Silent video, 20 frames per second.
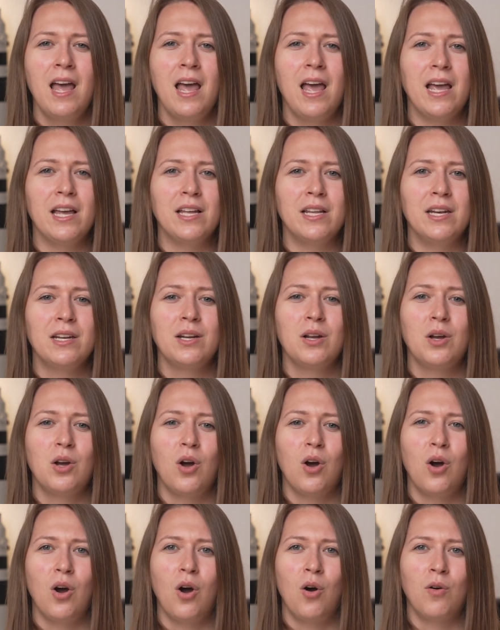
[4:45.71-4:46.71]
and
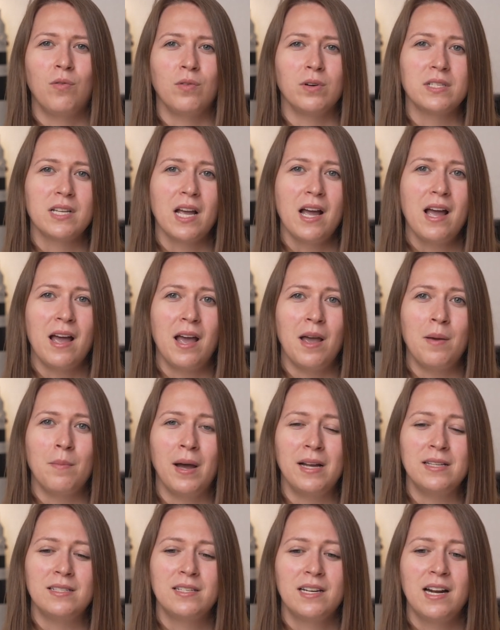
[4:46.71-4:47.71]
over time
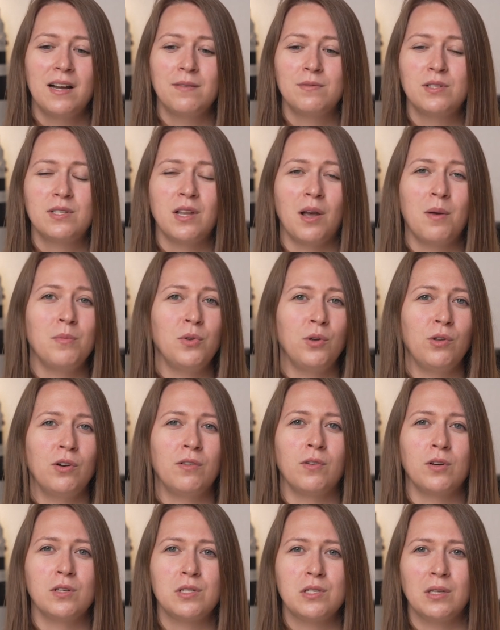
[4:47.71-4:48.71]
I did have some
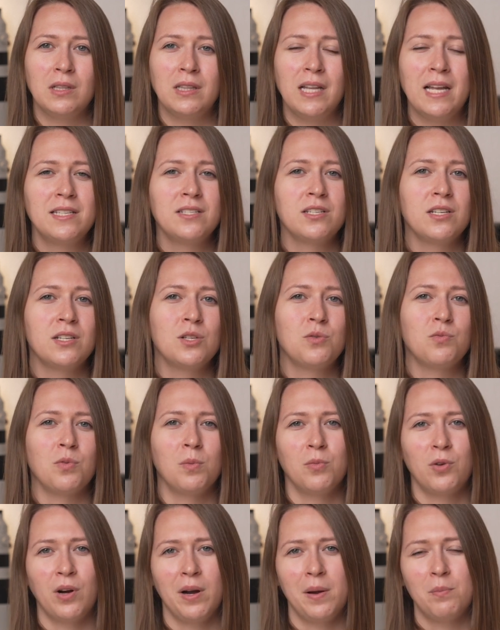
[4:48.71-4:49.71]
universal lenses from
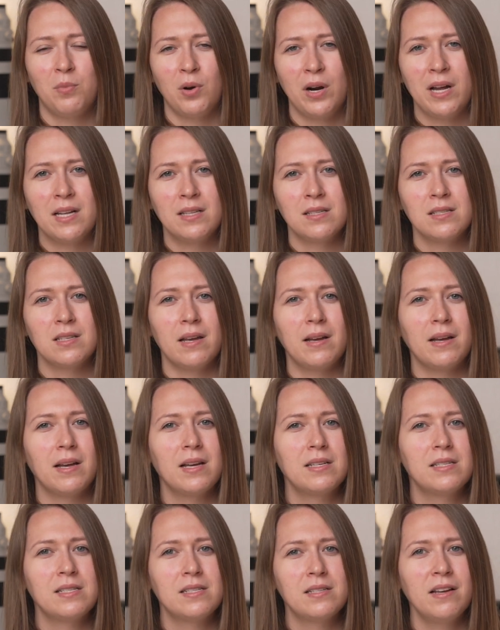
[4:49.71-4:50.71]
great brands like
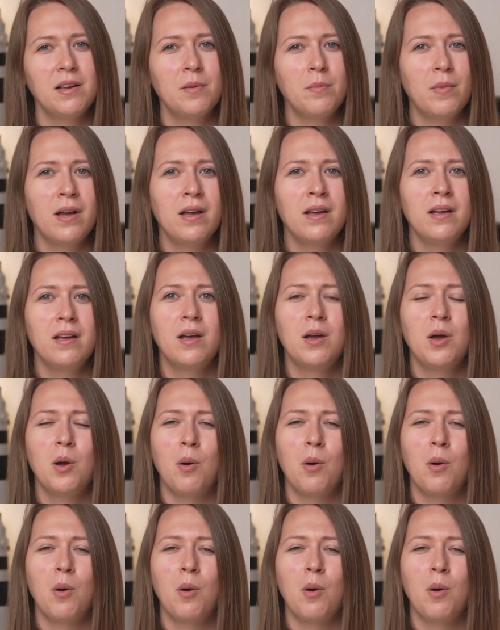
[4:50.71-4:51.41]
Sigma,